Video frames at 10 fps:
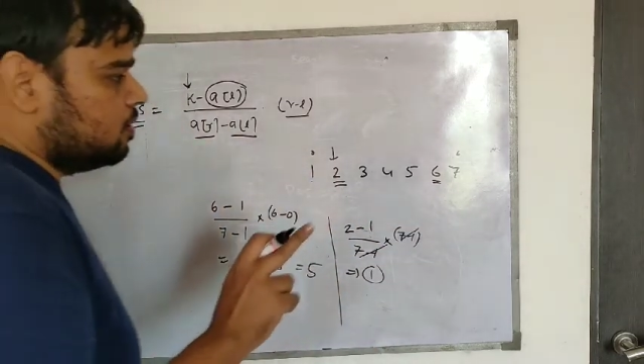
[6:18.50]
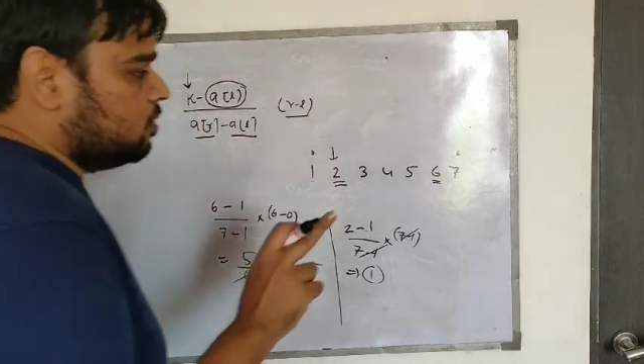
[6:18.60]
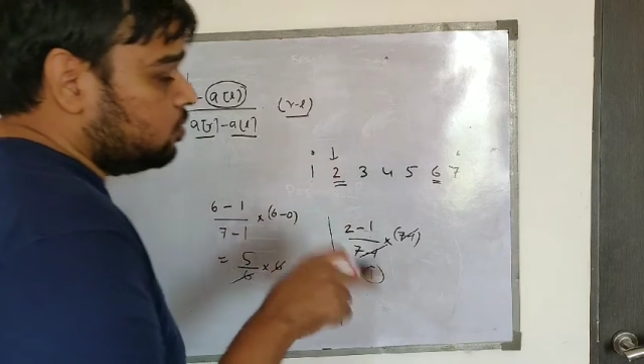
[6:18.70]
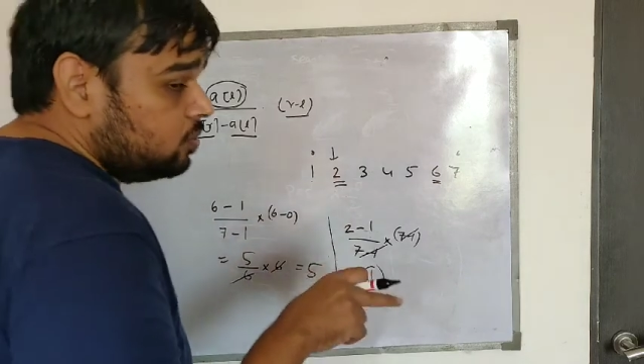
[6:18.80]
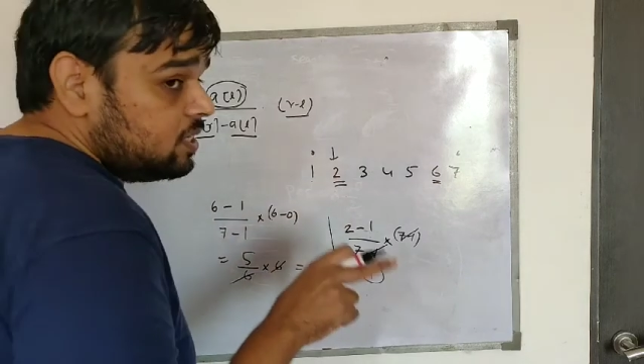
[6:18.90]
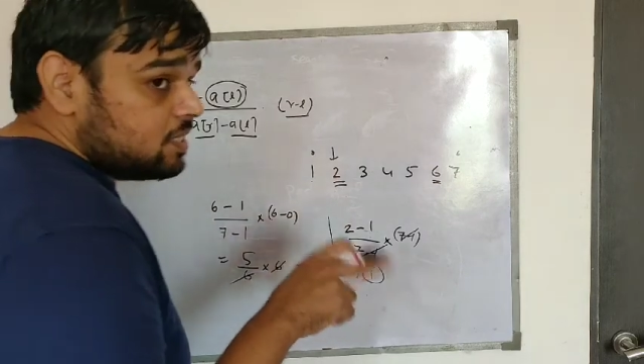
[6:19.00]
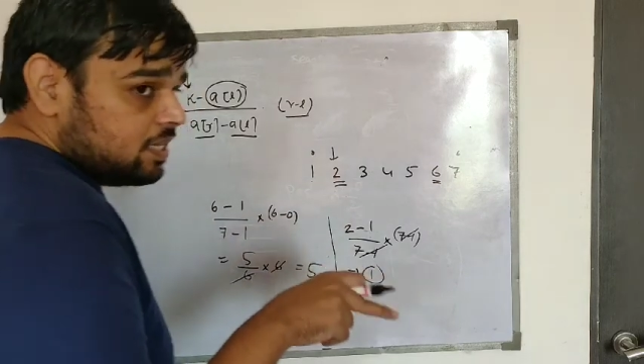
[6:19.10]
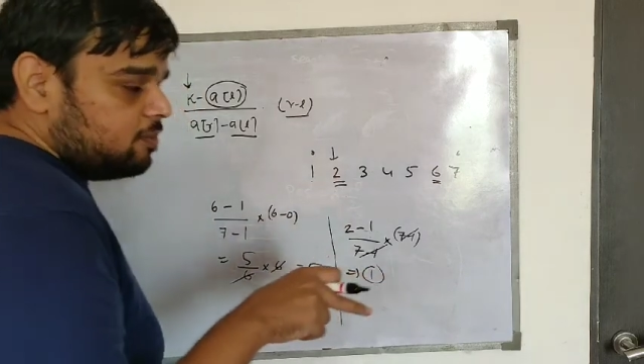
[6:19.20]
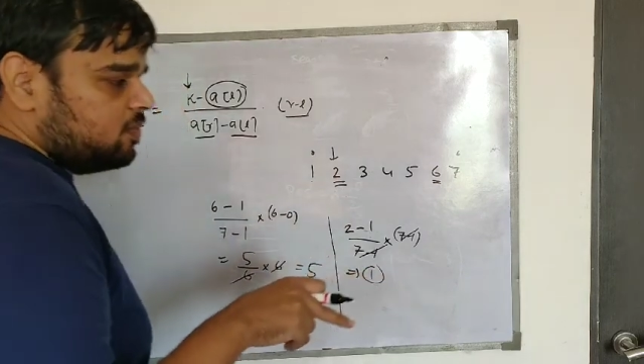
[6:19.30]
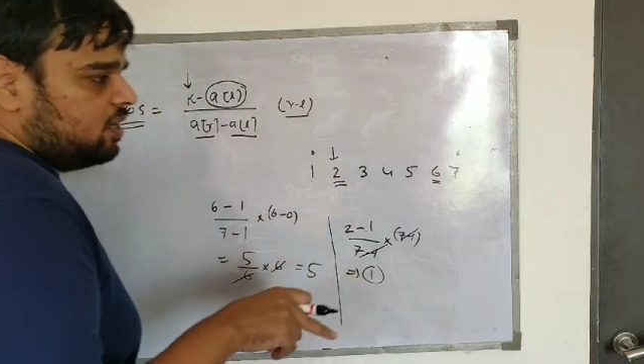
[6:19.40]
do the
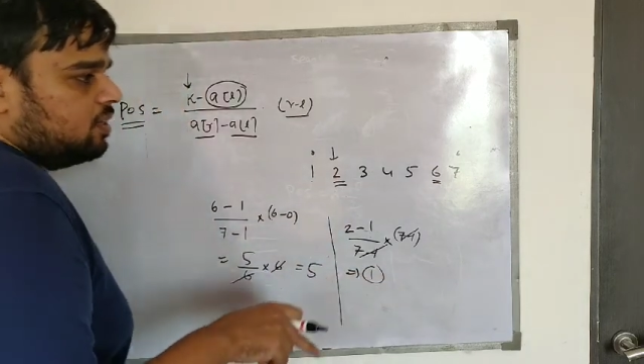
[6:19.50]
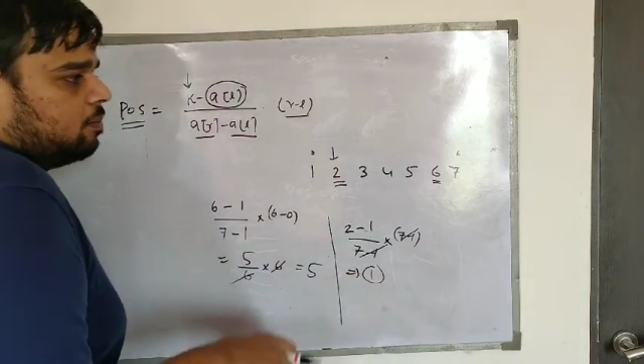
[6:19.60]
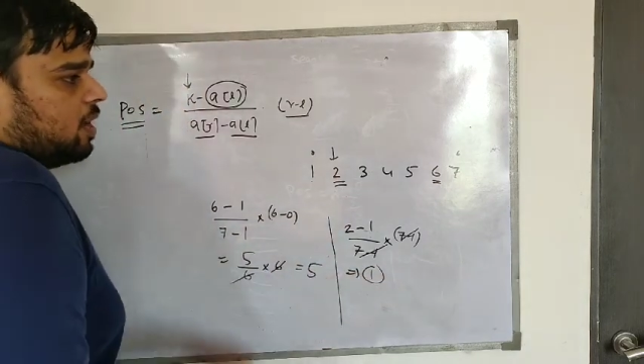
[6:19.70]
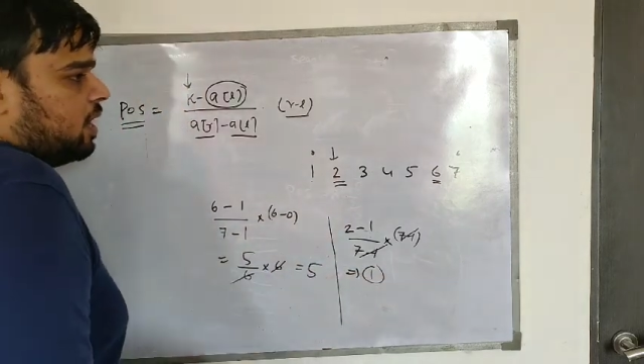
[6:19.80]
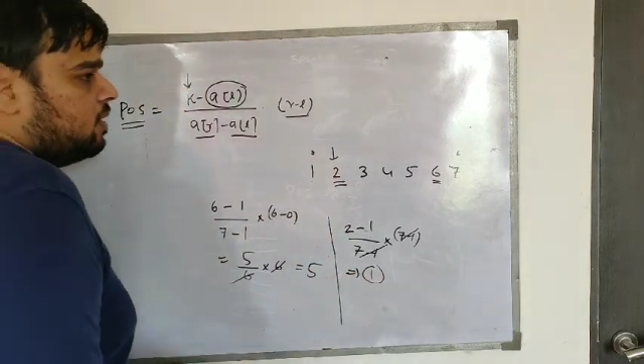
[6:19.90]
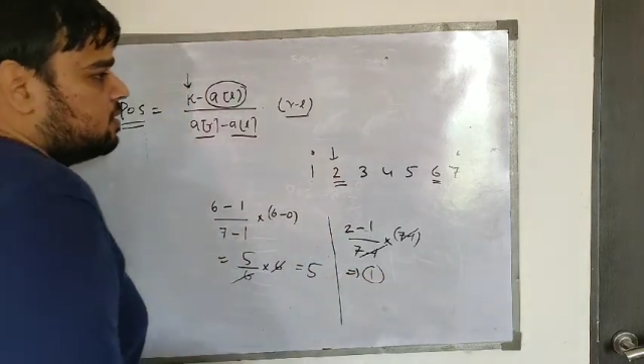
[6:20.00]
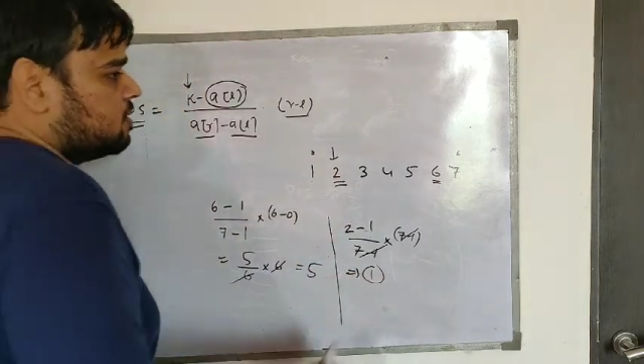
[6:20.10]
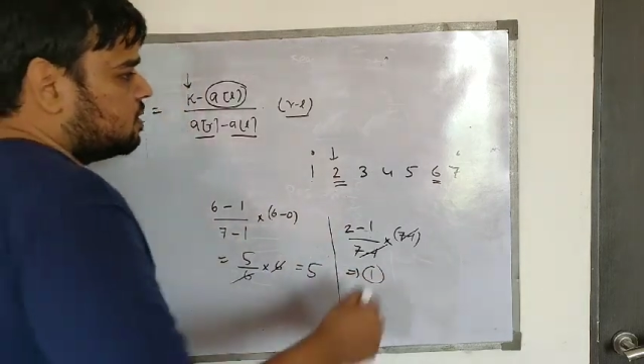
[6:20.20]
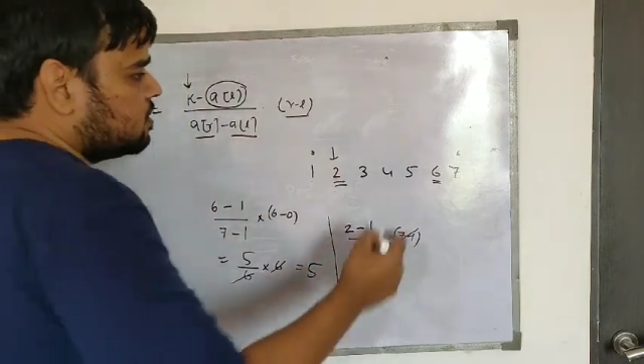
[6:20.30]
same thing in the binary search,